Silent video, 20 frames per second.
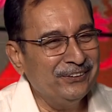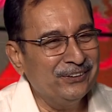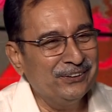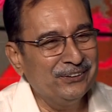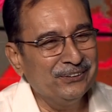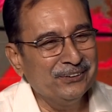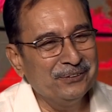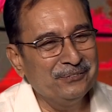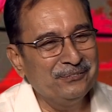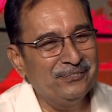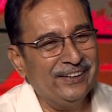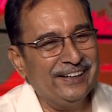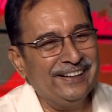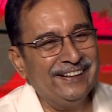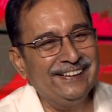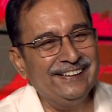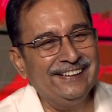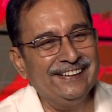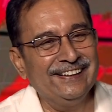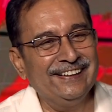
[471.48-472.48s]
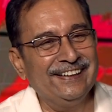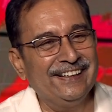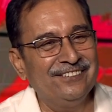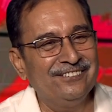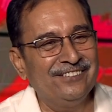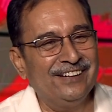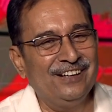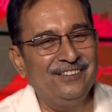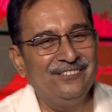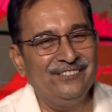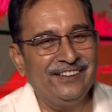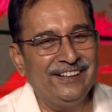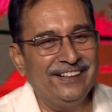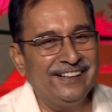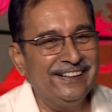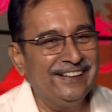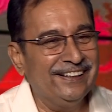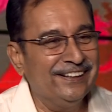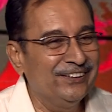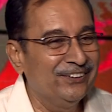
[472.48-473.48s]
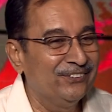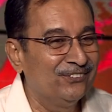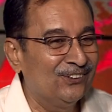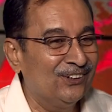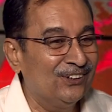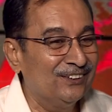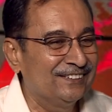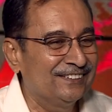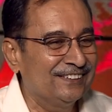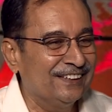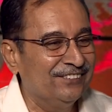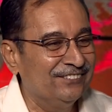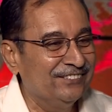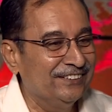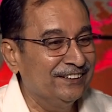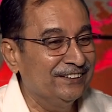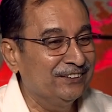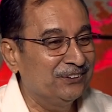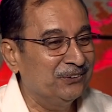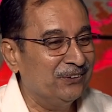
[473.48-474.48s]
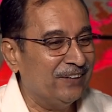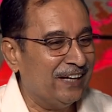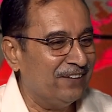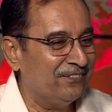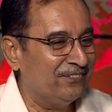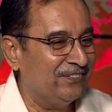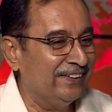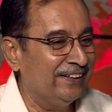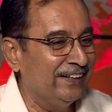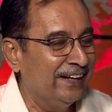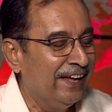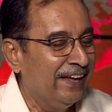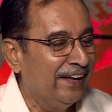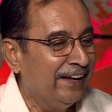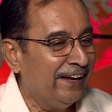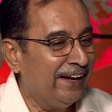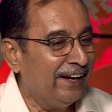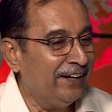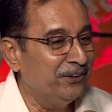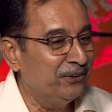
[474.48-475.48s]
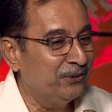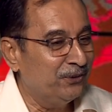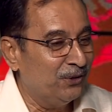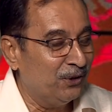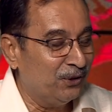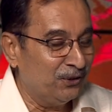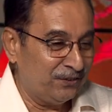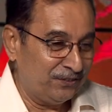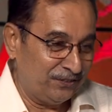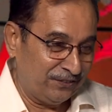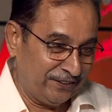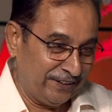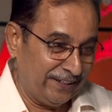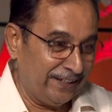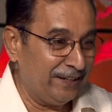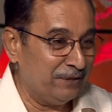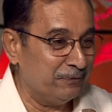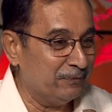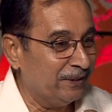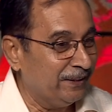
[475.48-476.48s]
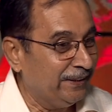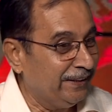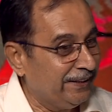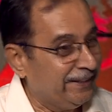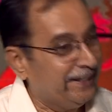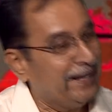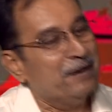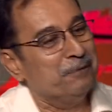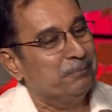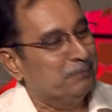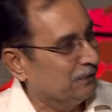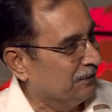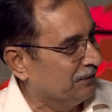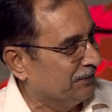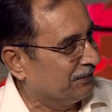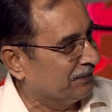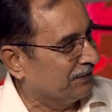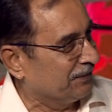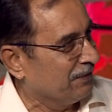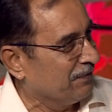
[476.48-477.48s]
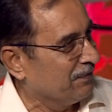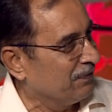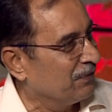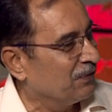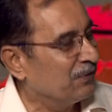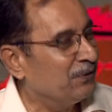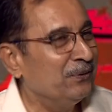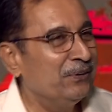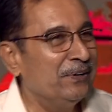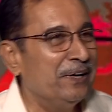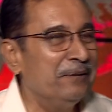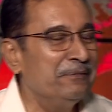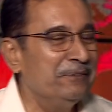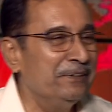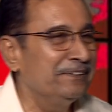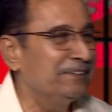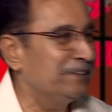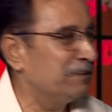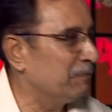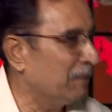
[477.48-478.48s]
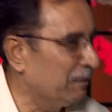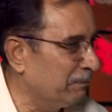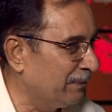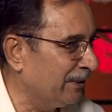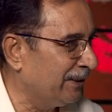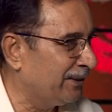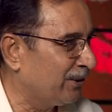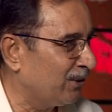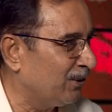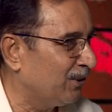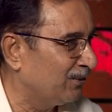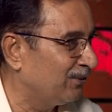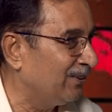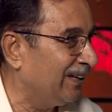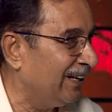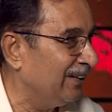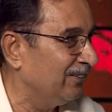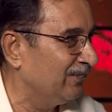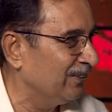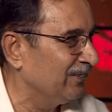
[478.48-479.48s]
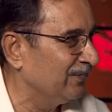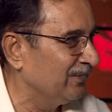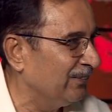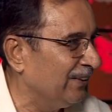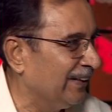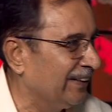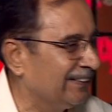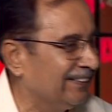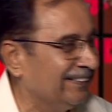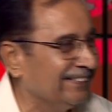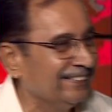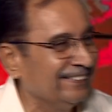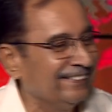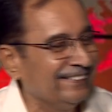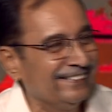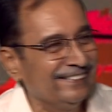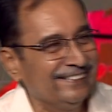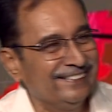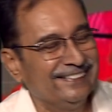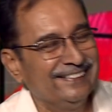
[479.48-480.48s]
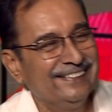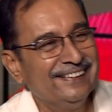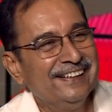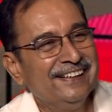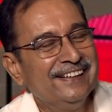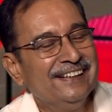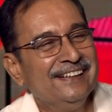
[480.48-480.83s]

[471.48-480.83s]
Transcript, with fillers: you are doing parenting yeah. and while parenting you want something to happen and you don't say but it happens. Yes. So I mean yeah. it's a bumper draw of life in yeah, fact. Exactly.